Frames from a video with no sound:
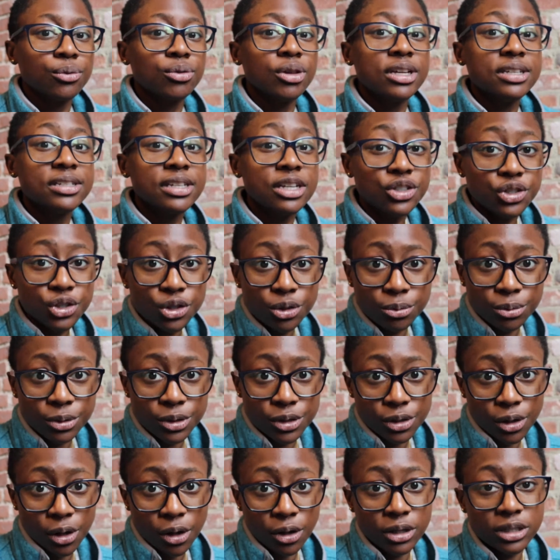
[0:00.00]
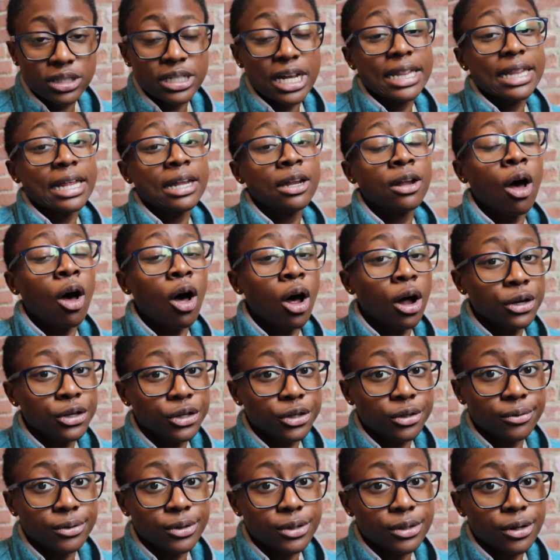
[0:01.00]
they send you results, and then on
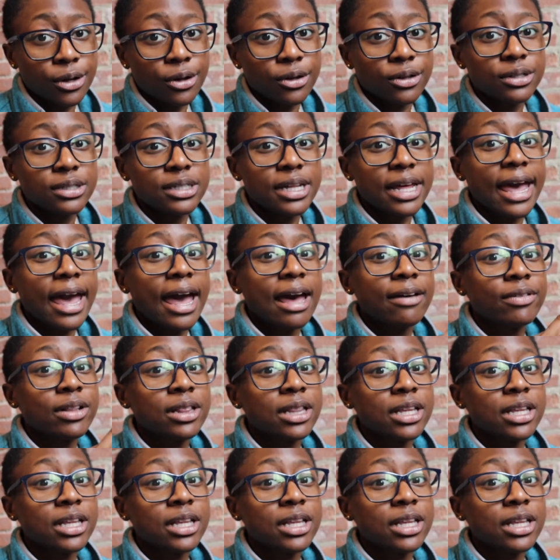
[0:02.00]
your results they have a